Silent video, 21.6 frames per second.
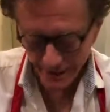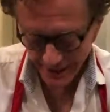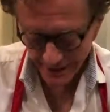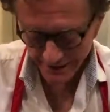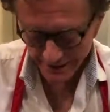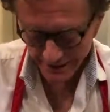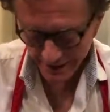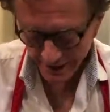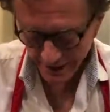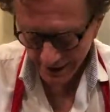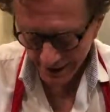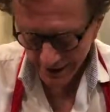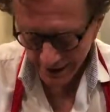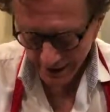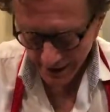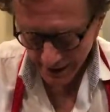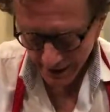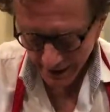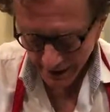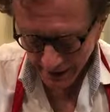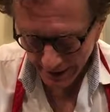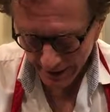that
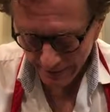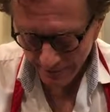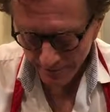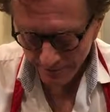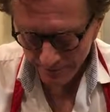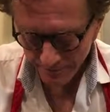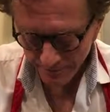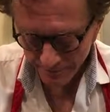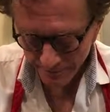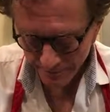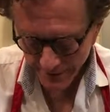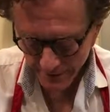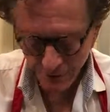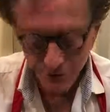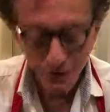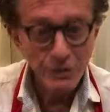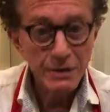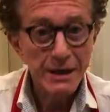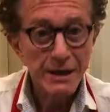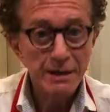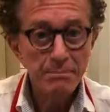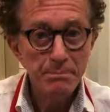if
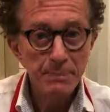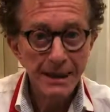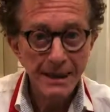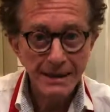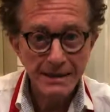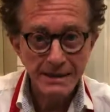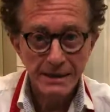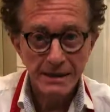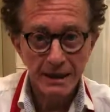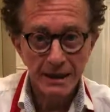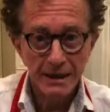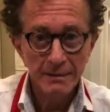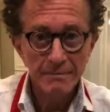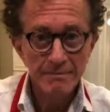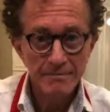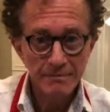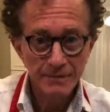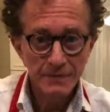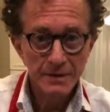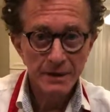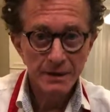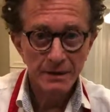you did pizza,
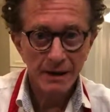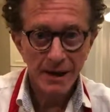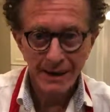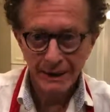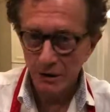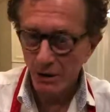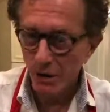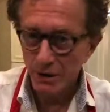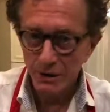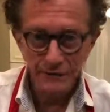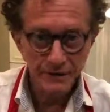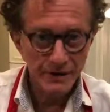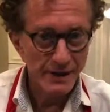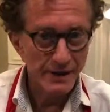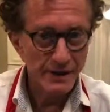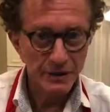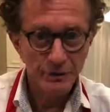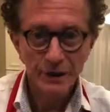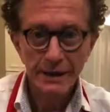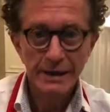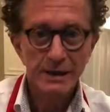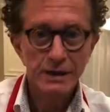like all of the
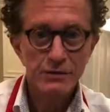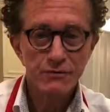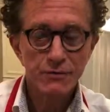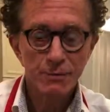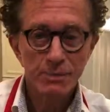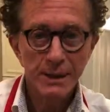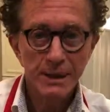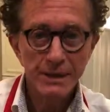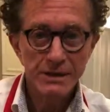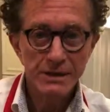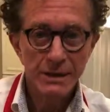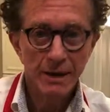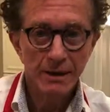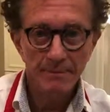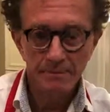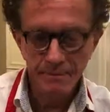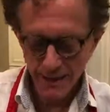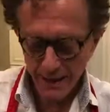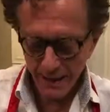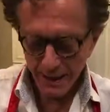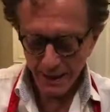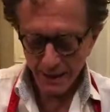ingredients for pizza,
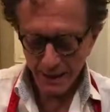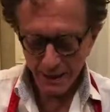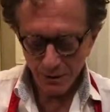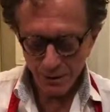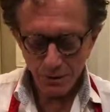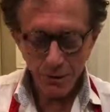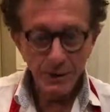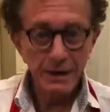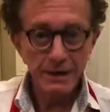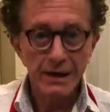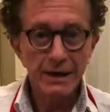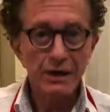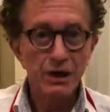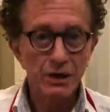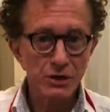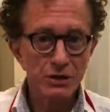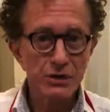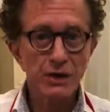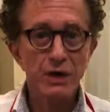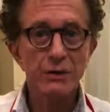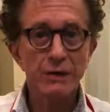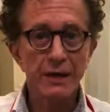really a
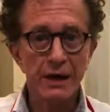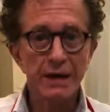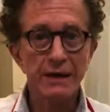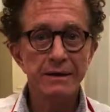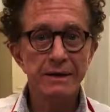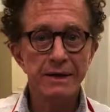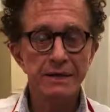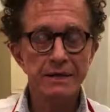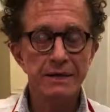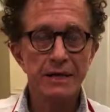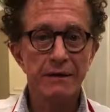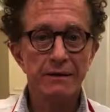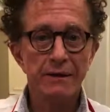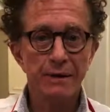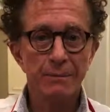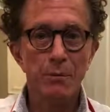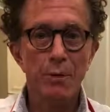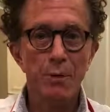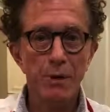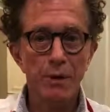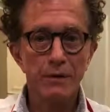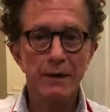calzone is nothing
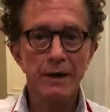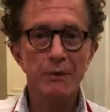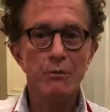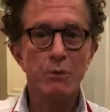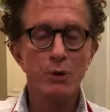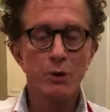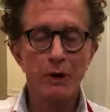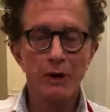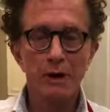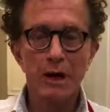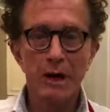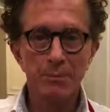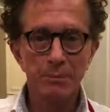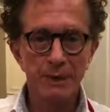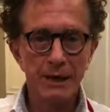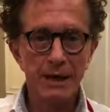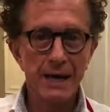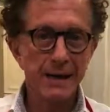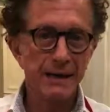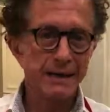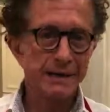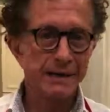more than a more
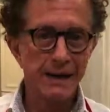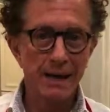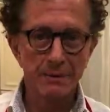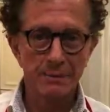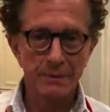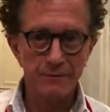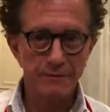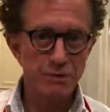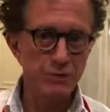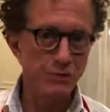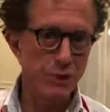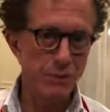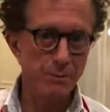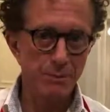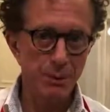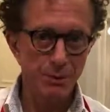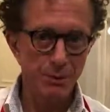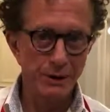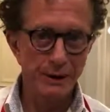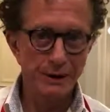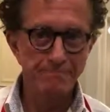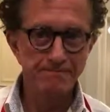complicated type of
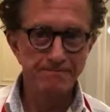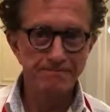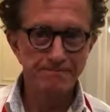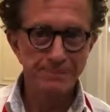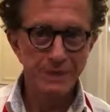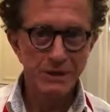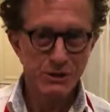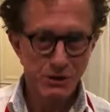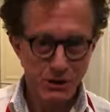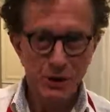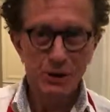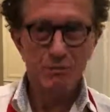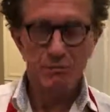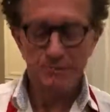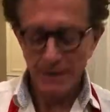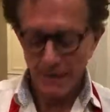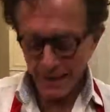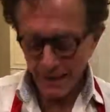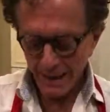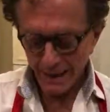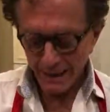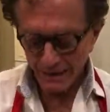stromboli. So
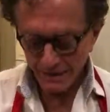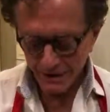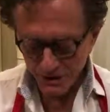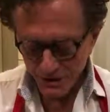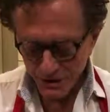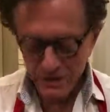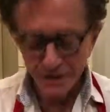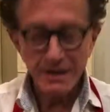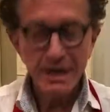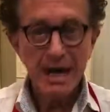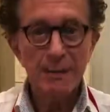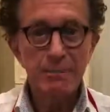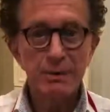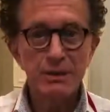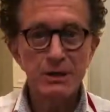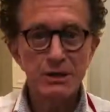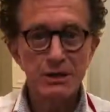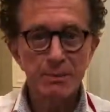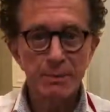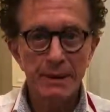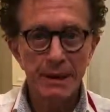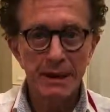this just
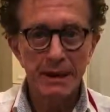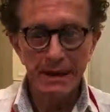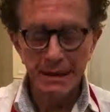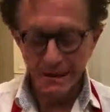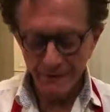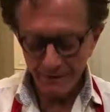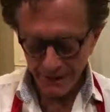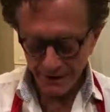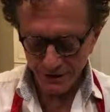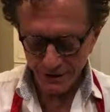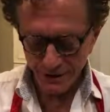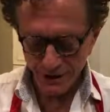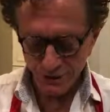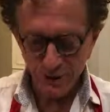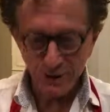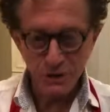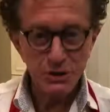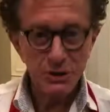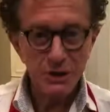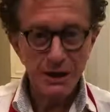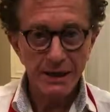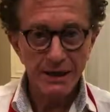happens to be the
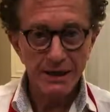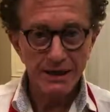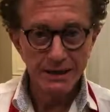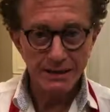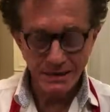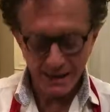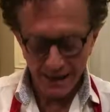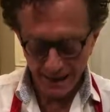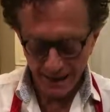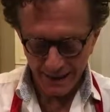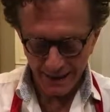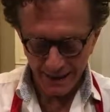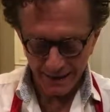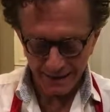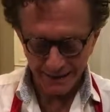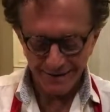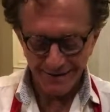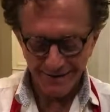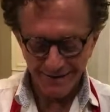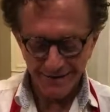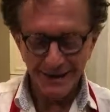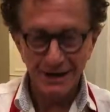Swiss cheese
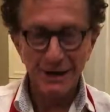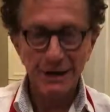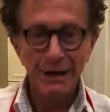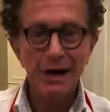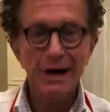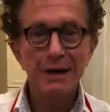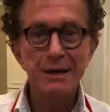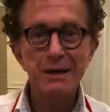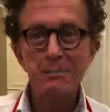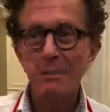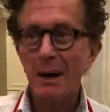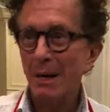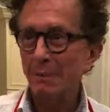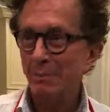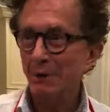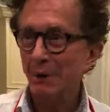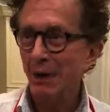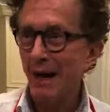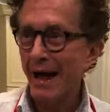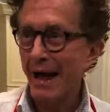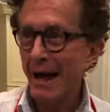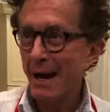and the honey
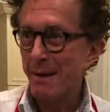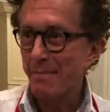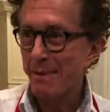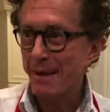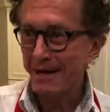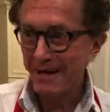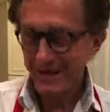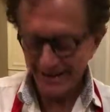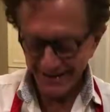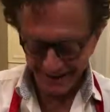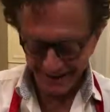maple ham.